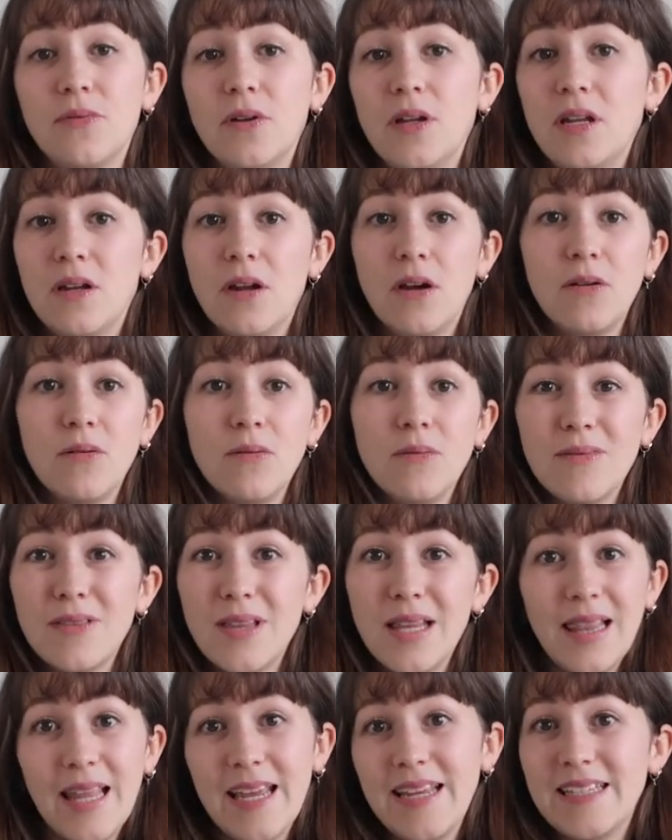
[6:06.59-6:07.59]
you know,
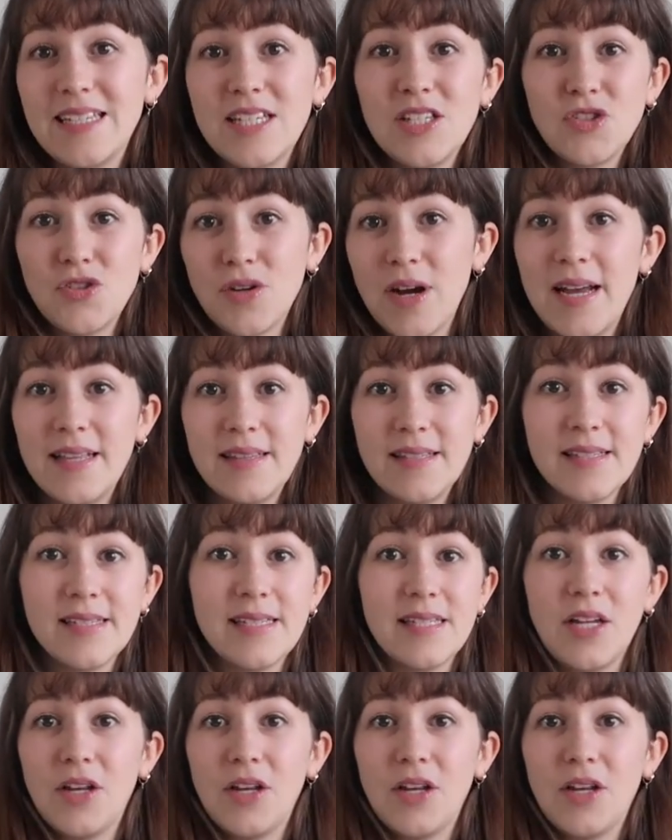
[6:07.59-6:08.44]
the latest trends.